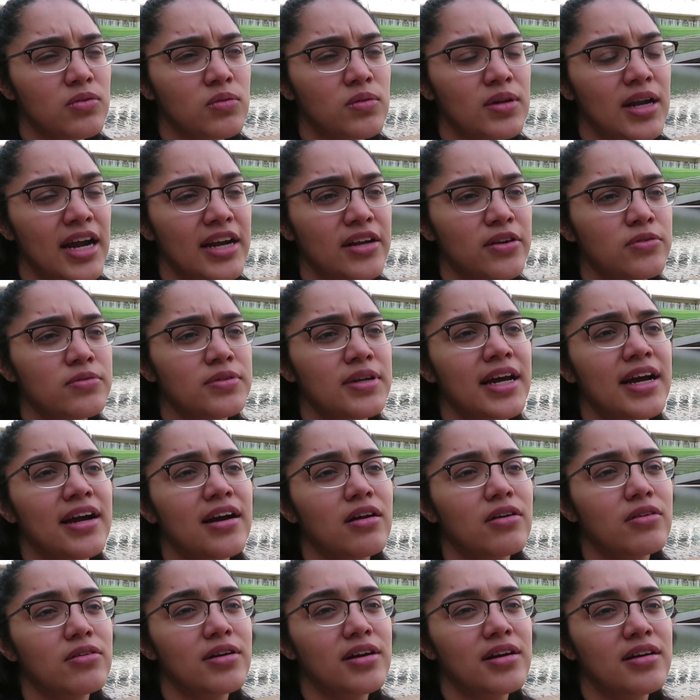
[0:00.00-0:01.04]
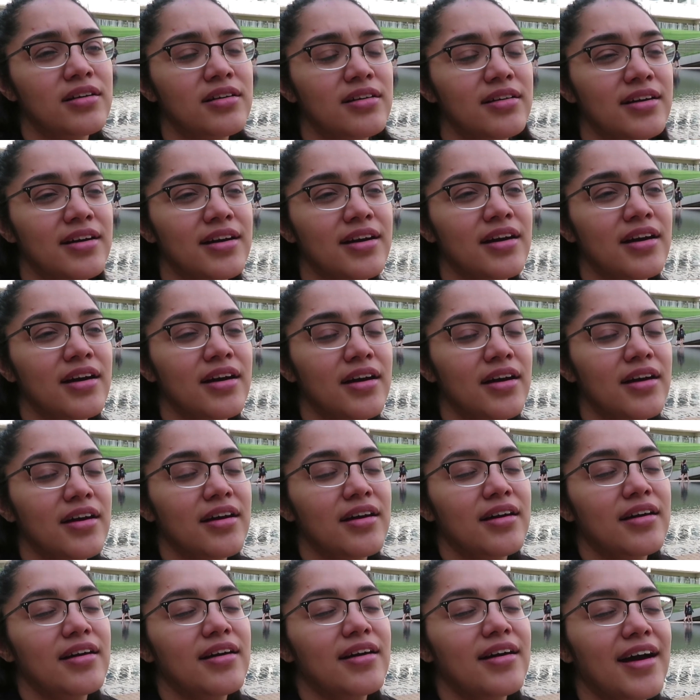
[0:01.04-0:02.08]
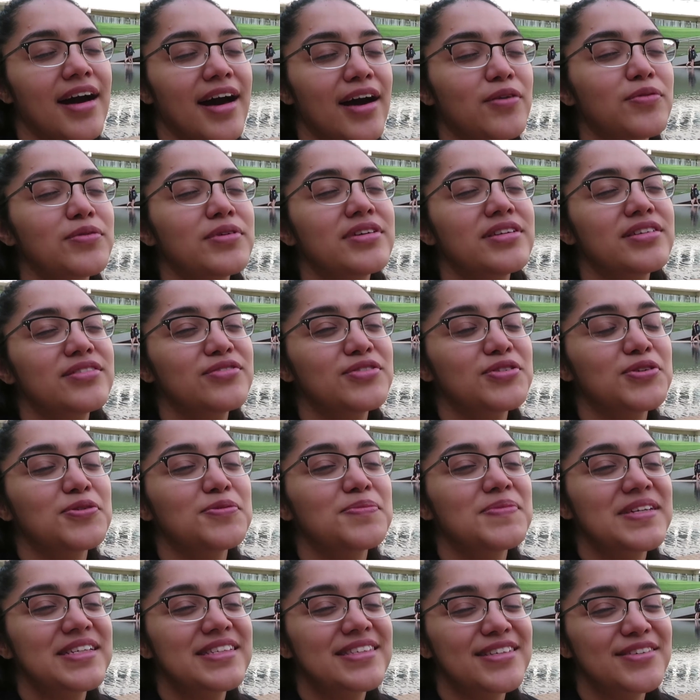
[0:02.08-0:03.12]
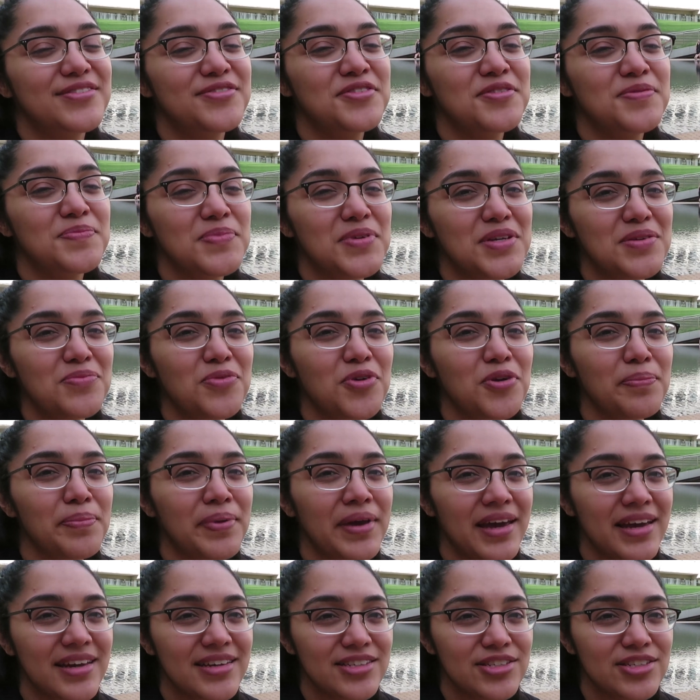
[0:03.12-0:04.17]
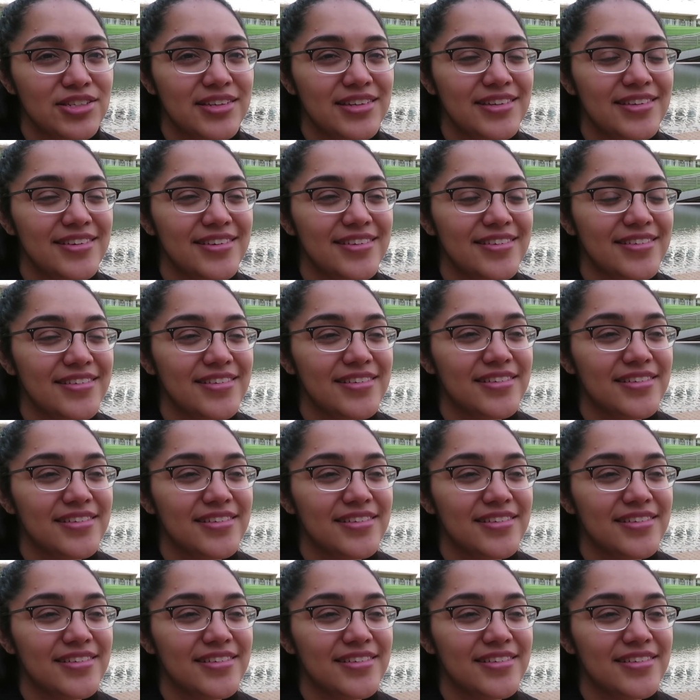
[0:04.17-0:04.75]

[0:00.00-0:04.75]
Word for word: what I know now, I would have told myself to be more patient.